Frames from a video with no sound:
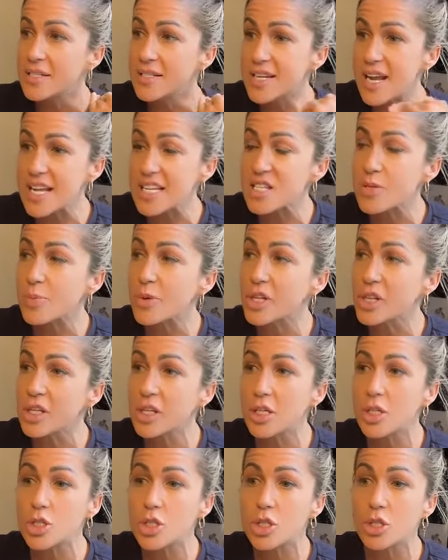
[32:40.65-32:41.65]

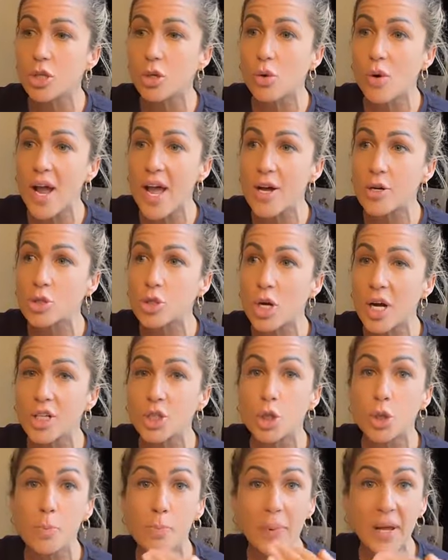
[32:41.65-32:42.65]
desperately into the ground
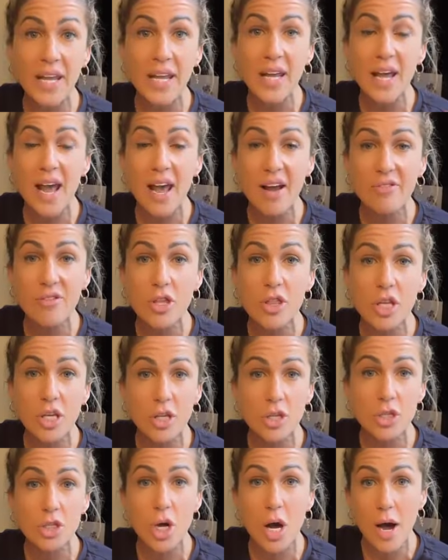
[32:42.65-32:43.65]
trying to be
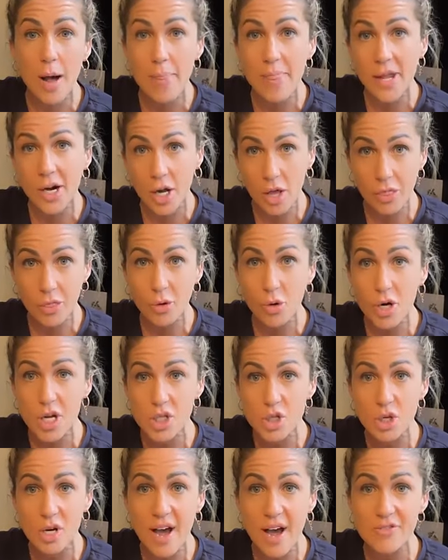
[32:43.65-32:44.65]
everything at the time that I thought I
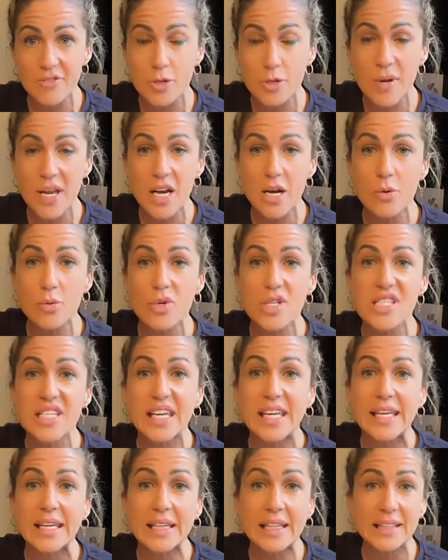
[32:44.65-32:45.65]
should have to be, and it
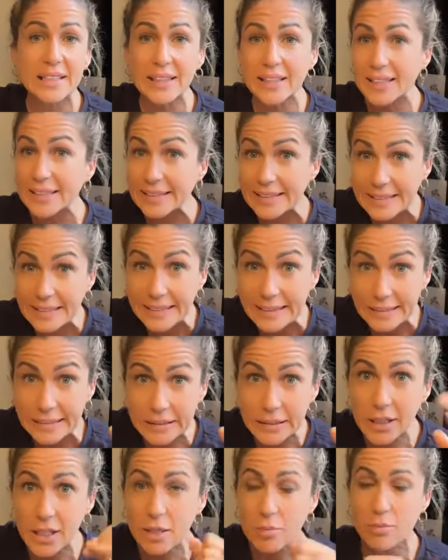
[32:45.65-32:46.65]
was like
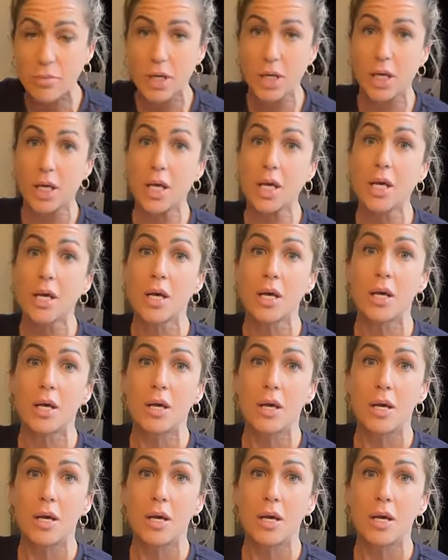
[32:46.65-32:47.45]
killing me.